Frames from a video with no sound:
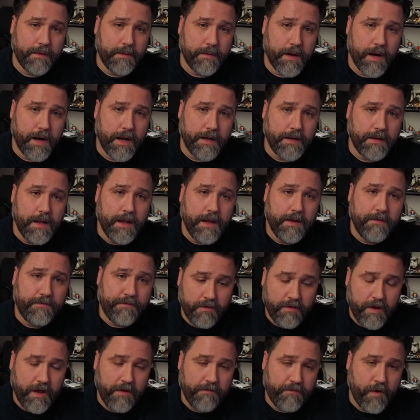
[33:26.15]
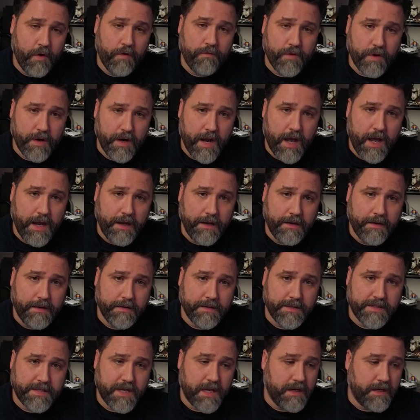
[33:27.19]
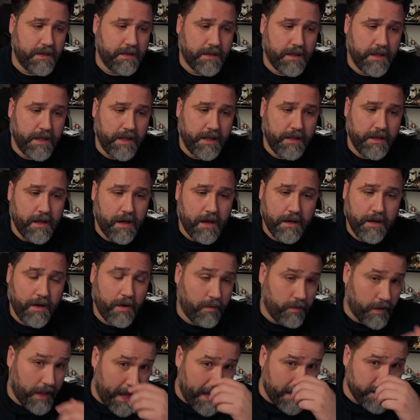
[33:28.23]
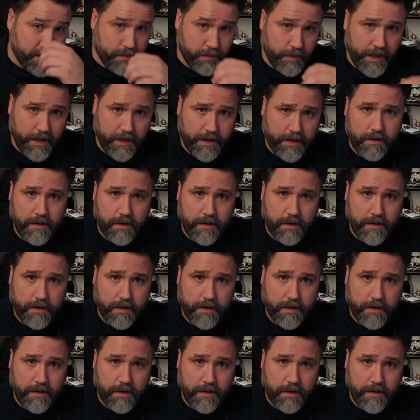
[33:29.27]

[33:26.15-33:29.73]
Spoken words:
Right? If overnight, suddenly, last week,